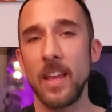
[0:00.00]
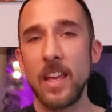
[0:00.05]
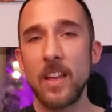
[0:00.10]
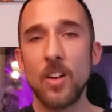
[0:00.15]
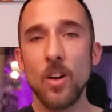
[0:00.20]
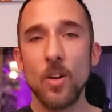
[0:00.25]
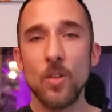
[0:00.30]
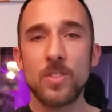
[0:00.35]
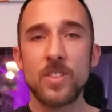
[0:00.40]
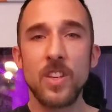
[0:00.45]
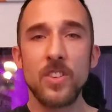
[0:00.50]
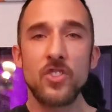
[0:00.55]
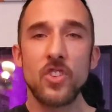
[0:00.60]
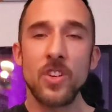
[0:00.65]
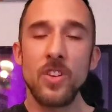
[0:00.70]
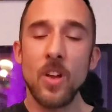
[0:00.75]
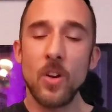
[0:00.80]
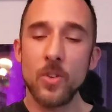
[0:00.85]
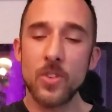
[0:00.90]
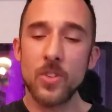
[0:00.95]
He goes to
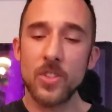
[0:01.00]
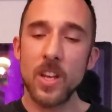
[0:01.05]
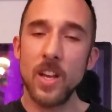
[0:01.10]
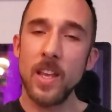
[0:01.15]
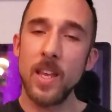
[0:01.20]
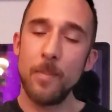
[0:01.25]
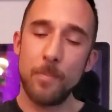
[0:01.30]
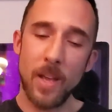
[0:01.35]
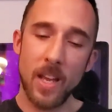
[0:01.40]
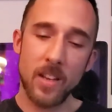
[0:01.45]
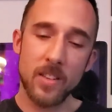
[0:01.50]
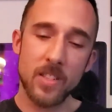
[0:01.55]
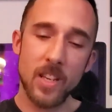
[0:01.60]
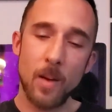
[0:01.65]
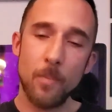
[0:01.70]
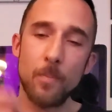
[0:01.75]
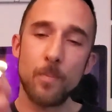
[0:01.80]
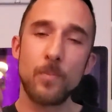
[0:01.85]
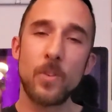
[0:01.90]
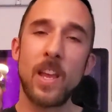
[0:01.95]
Genosha. He picks
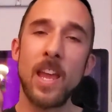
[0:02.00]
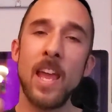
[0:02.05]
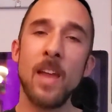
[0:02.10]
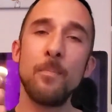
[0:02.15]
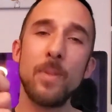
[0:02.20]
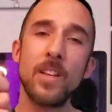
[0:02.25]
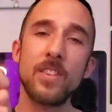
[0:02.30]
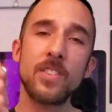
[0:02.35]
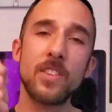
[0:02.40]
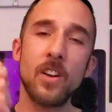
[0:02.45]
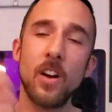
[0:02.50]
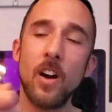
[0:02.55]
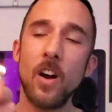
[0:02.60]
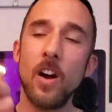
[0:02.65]
up Gambit's